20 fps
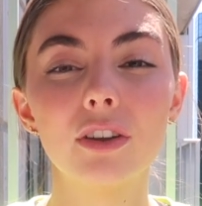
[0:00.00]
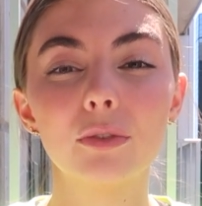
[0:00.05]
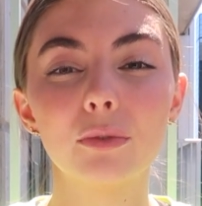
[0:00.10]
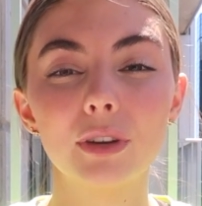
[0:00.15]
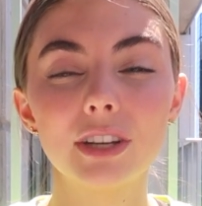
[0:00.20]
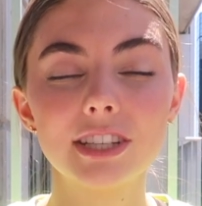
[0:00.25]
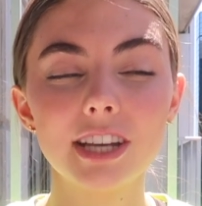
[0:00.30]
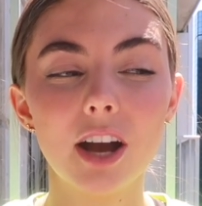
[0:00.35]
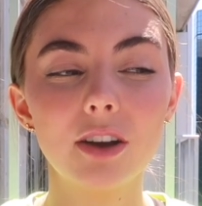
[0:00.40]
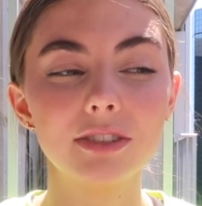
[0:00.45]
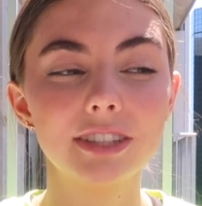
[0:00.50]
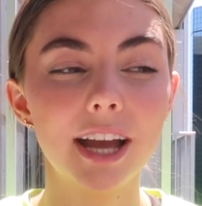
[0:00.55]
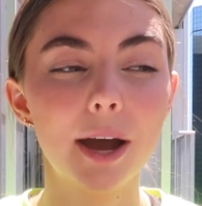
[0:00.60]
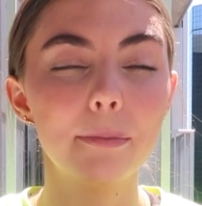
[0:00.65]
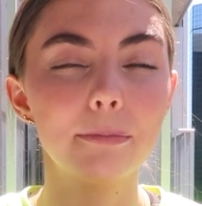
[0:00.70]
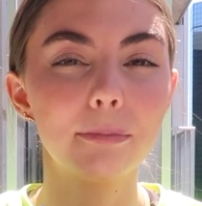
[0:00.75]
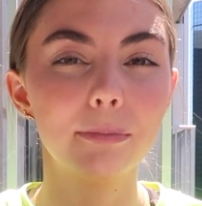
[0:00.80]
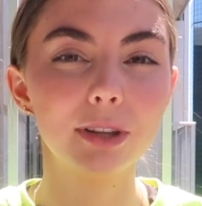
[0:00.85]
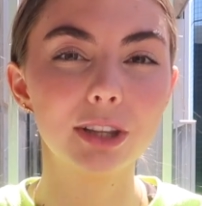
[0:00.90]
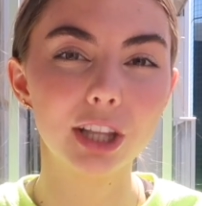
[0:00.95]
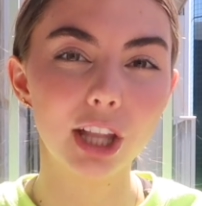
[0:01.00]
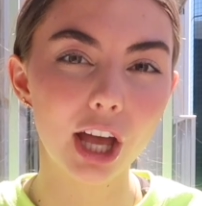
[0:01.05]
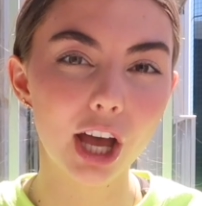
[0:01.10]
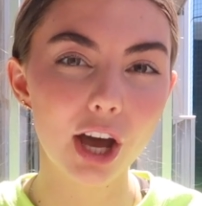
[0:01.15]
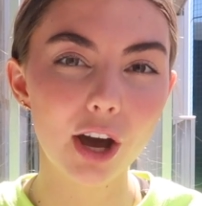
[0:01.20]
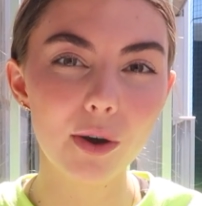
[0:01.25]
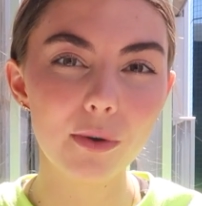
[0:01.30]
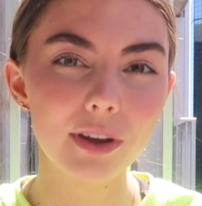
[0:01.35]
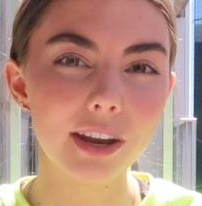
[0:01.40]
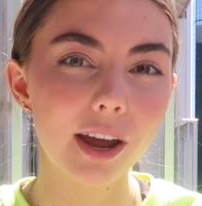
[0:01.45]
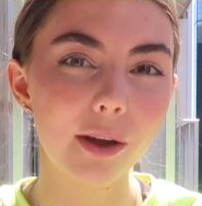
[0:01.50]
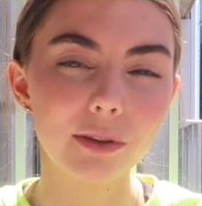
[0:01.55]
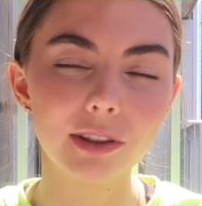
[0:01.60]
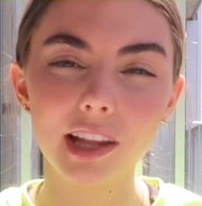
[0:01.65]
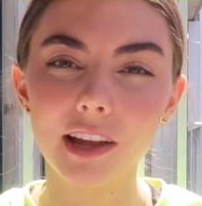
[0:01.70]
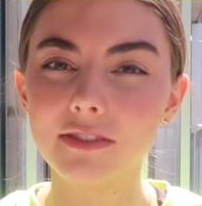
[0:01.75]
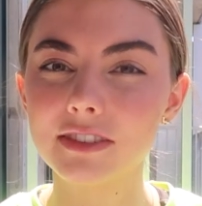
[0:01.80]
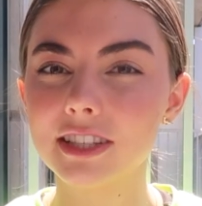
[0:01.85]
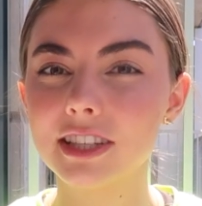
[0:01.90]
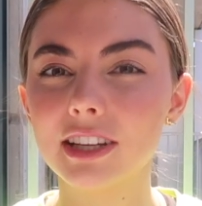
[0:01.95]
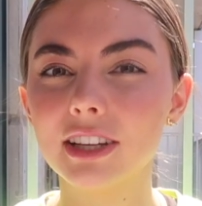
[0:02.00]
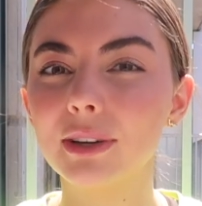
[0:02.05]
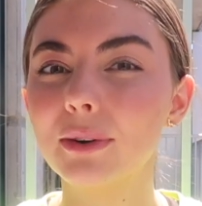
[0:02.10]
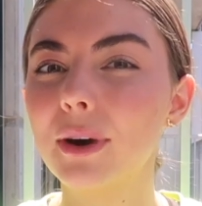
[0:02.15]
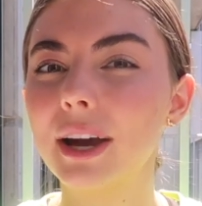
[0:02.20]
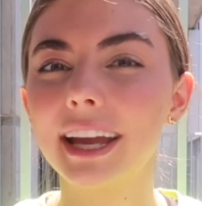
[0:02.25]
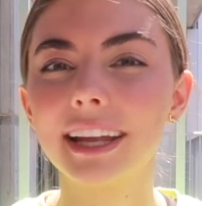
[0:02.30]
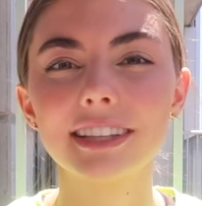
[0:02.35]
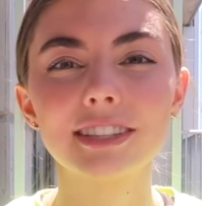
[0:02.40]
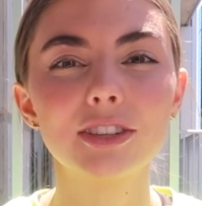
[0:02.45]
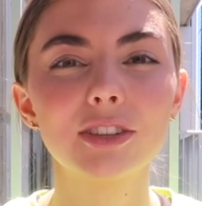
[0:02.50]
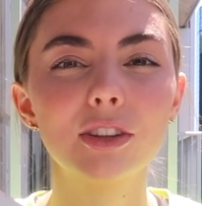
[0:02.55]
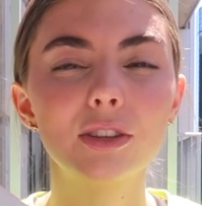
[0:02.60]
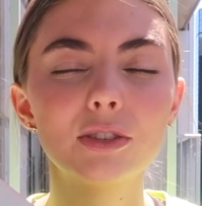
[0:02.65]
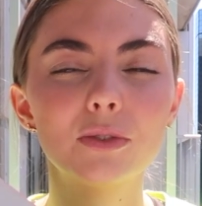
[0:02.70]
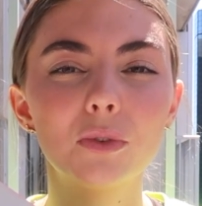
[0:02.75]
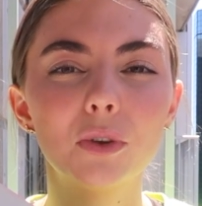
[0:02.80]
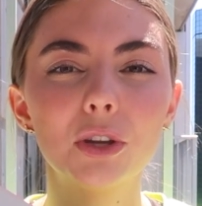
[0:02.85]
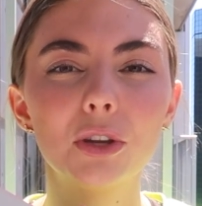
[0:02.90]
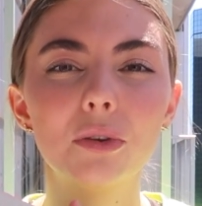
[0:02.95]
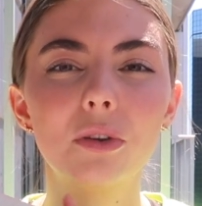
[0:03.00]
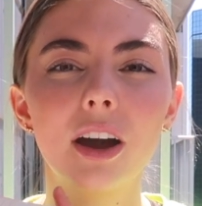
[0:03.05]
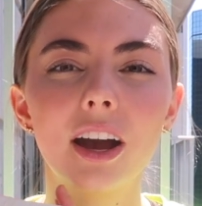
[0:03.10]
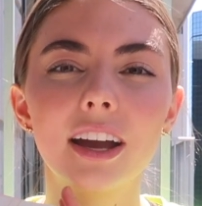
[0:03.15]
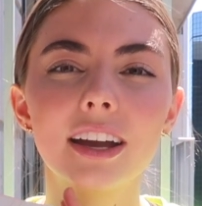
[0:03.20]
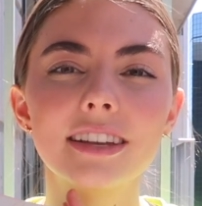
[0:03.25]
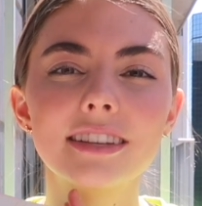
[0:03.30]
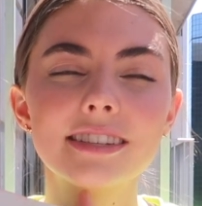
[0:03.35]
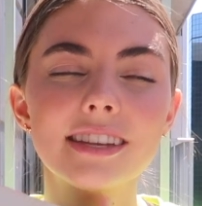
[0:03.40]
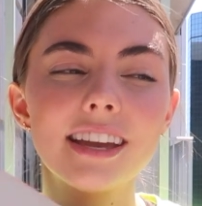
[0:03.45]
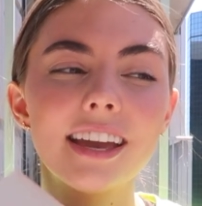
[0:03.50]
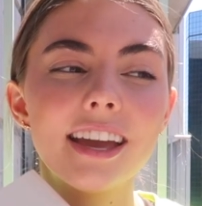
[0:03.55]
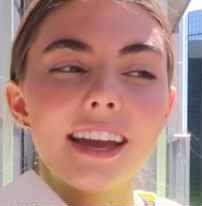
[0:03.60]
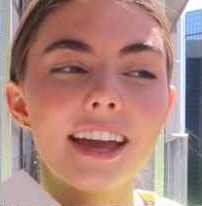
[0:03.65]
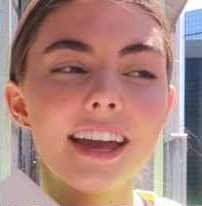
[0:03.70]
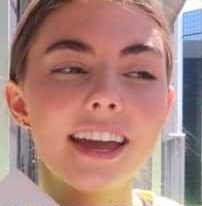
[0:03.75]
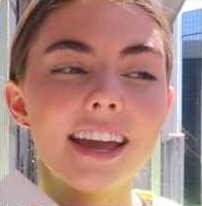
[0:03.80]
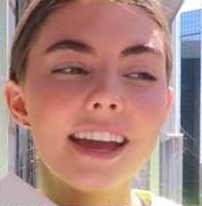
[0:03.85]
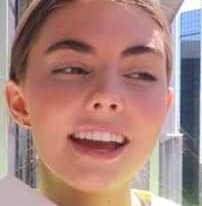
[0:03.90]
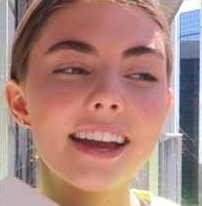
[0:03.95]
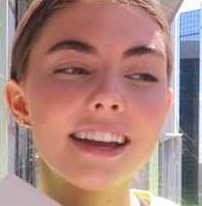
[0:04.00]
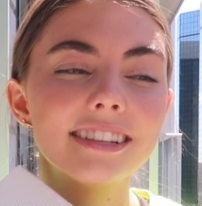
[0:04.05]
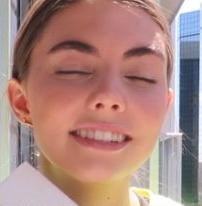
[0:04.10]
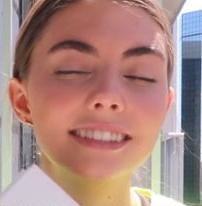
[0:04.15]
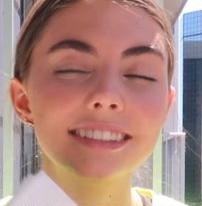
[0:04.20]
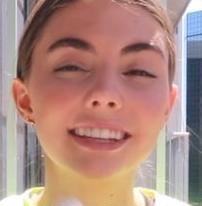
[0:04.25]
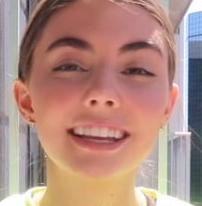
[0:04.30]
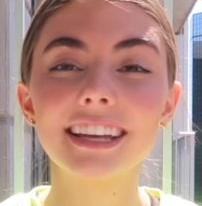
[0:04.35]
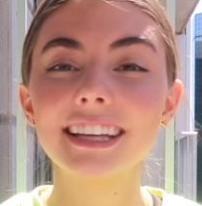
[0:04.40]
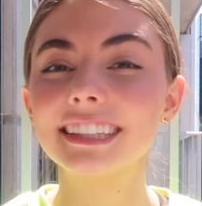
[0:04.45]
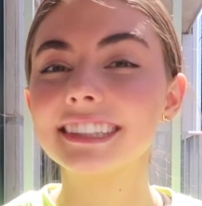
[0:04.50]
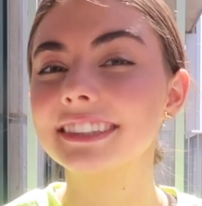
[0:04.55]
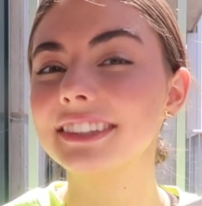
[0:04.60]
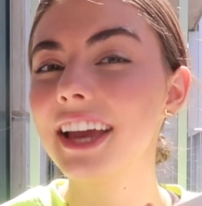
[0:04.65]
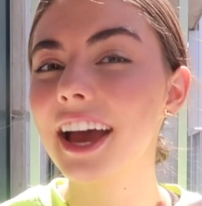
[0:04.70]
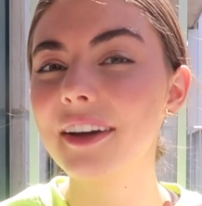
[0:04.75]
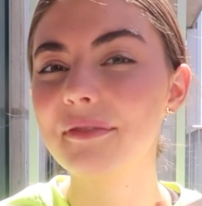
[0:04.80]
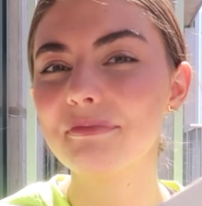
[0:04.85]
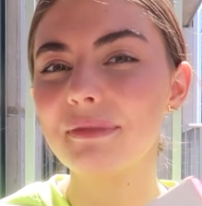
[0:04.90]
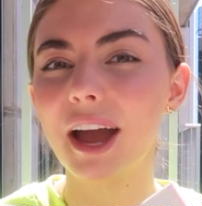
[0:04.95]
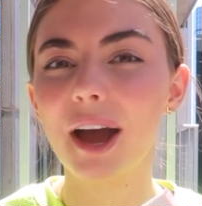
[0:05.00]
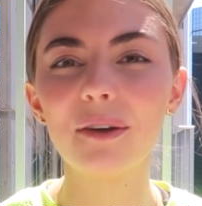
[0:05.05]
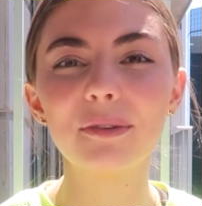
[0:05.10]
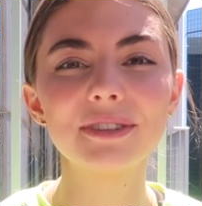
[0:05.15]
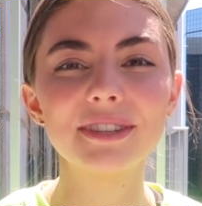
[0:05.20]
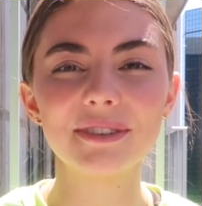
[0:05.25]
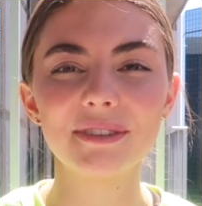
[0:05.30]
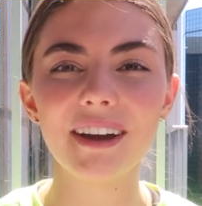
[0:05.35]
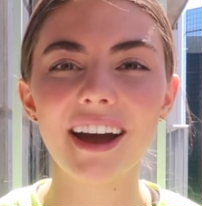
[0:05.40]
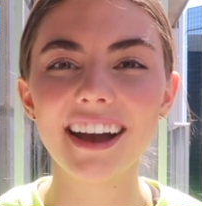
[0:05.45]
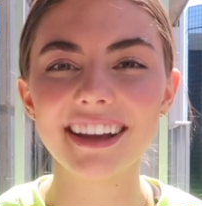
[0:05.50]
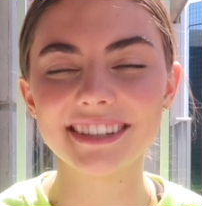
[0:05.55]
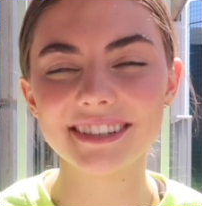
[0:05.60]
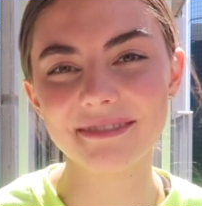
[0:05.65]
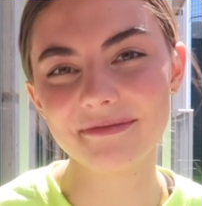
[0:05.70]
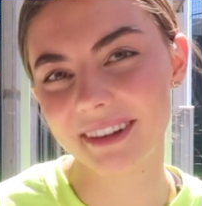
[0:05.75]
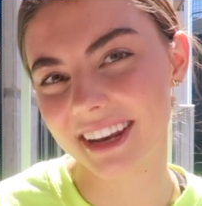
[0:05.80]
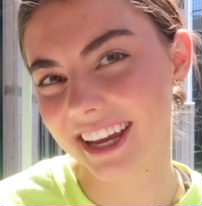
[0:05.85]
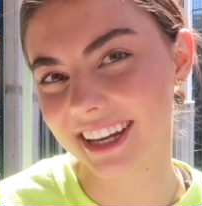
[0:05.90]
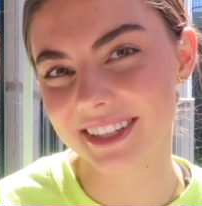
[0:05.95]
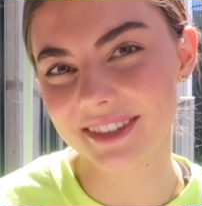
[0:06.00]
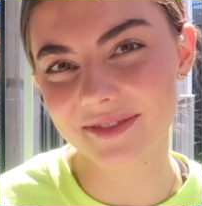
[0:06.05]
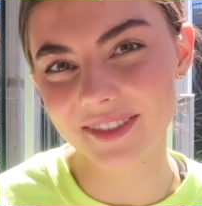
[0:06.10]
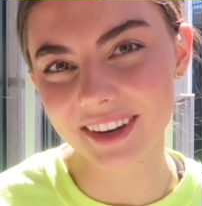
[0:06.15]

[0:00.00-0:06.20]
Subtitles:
reach out down below and I would love to answer those for you guys. And yeah, I will see you guys in my next